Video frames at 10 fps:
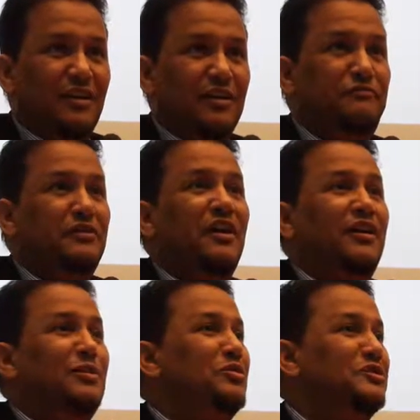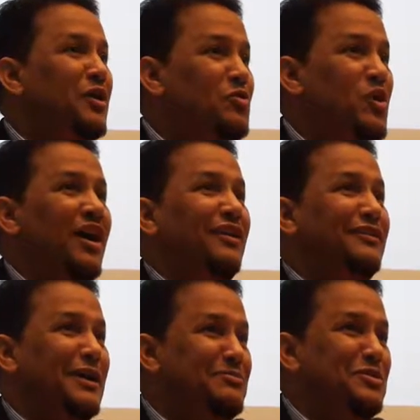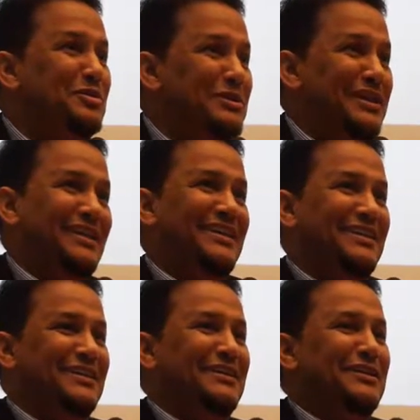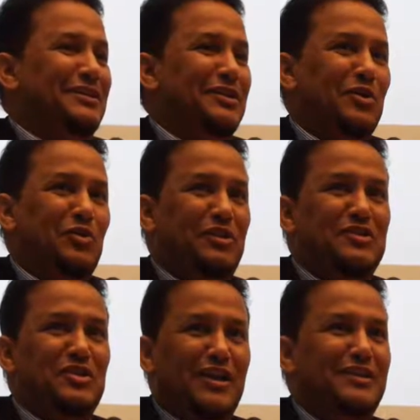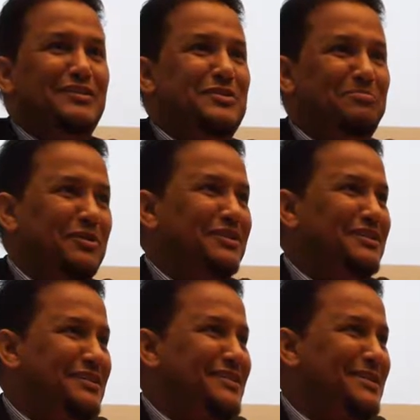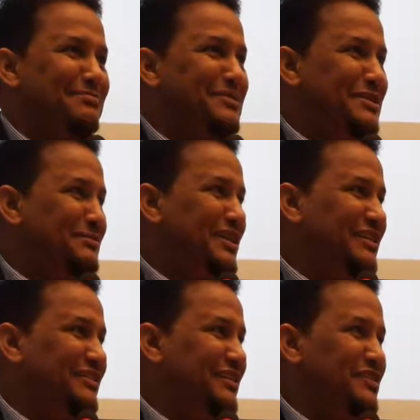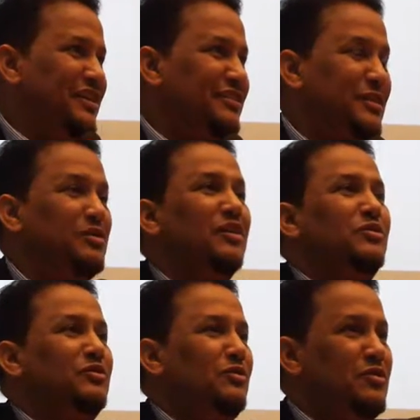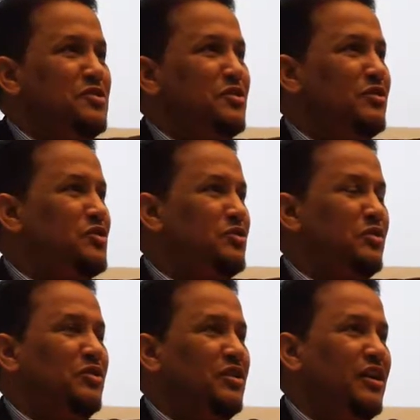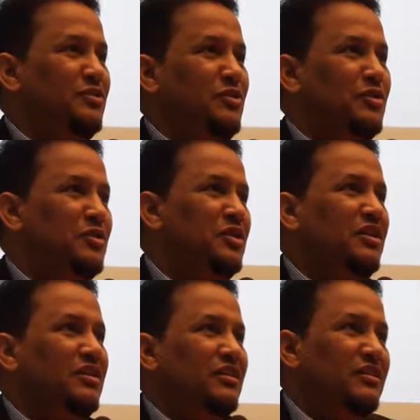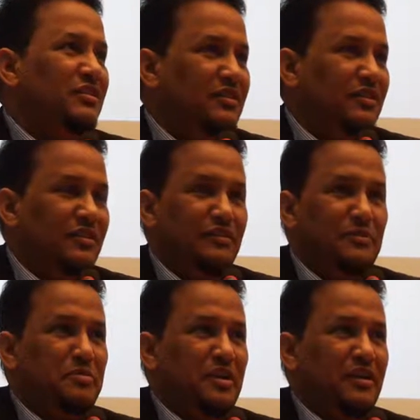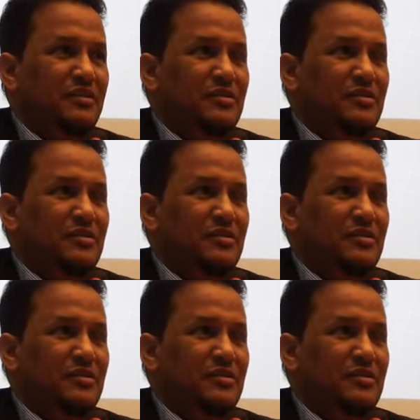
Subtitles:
If a mutawwa come to me, or these religious police in some Muslim countries, and come, oh, close your store and go and pray.